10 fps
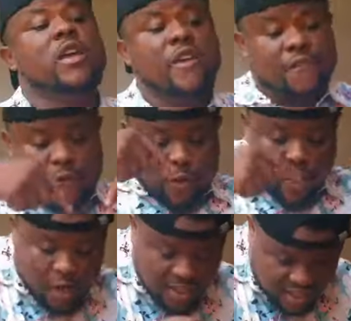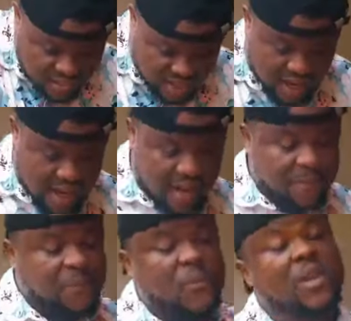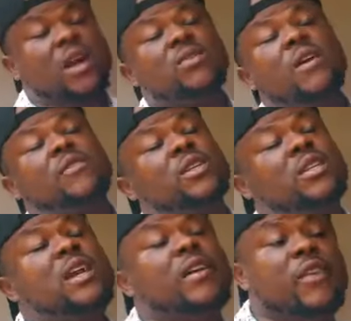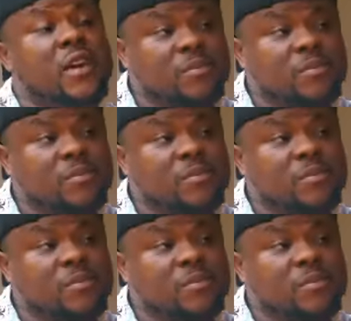If you go rent this car now, can you afford a driver?